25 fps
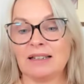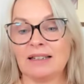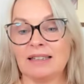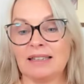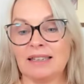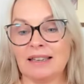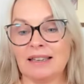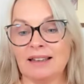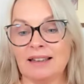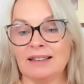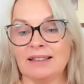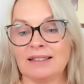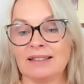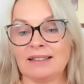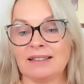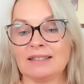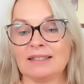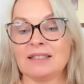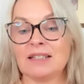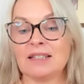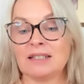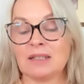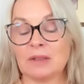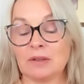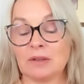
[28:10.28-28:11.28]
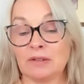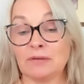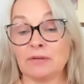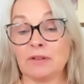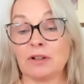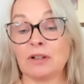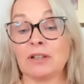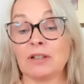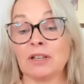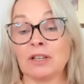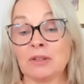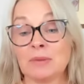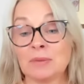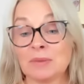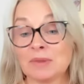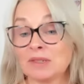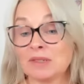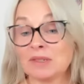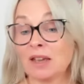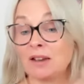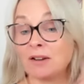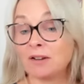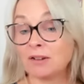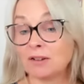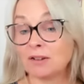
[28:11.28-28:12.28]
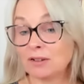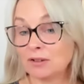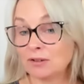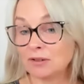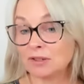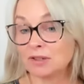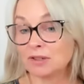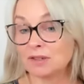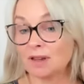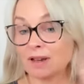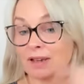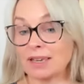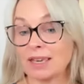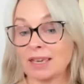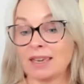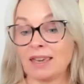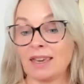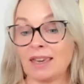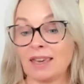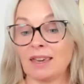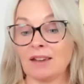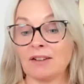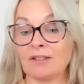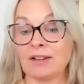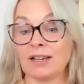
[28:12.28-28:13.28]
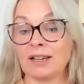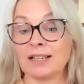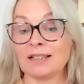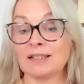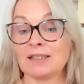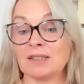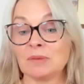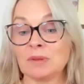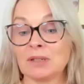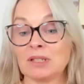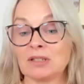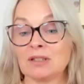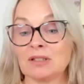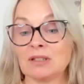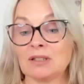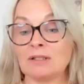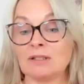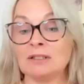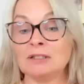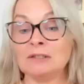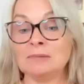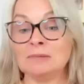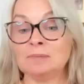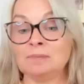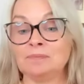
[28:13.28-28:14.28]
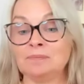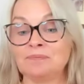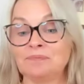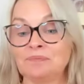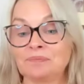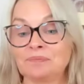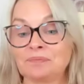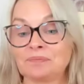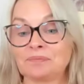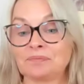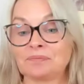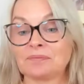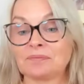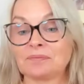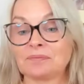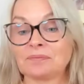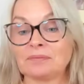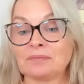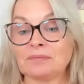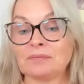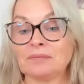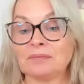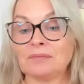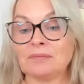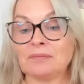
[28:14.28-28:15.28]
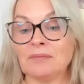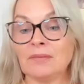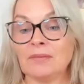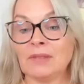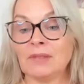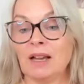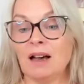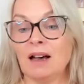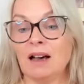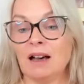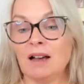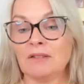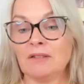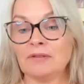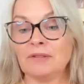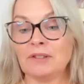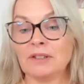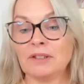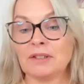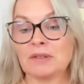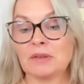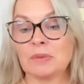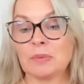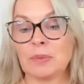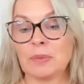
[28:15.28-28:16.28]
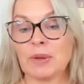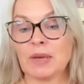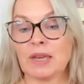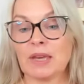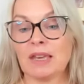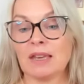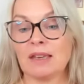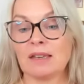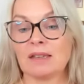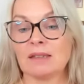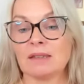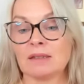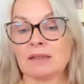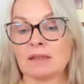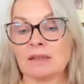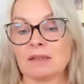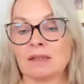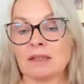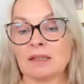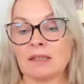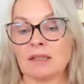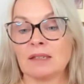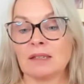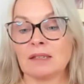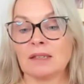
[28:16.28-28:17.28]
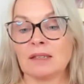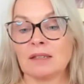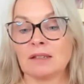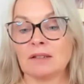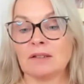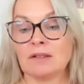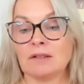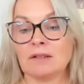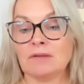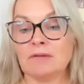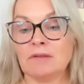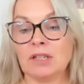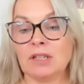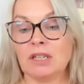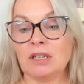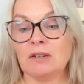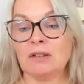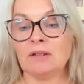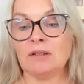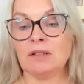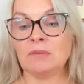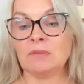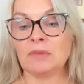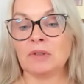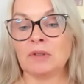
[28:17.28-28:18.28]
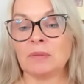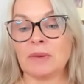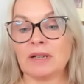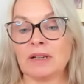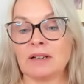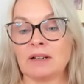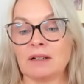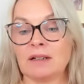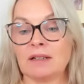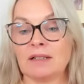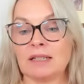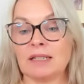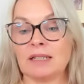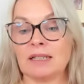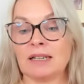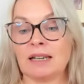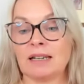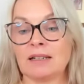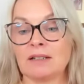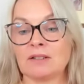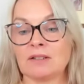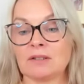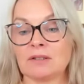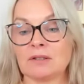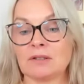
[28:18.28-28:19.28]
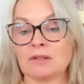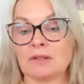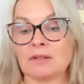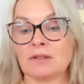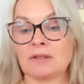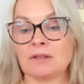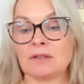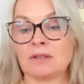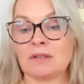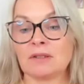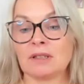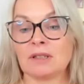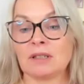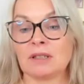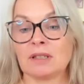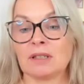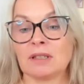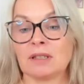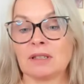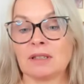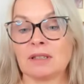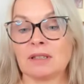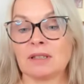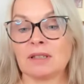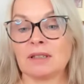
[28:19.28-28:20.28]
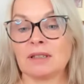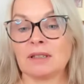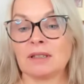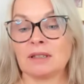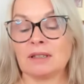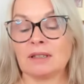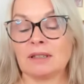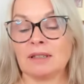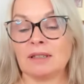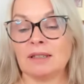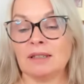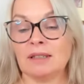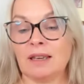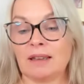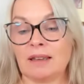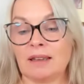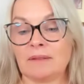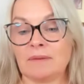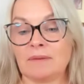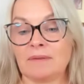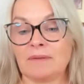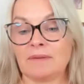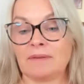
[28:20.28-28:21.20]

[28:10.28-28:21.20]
Yeah, turned up the volume so your psychic hearing switched on heart feels at peace reunion with my guardian angels. Yeah.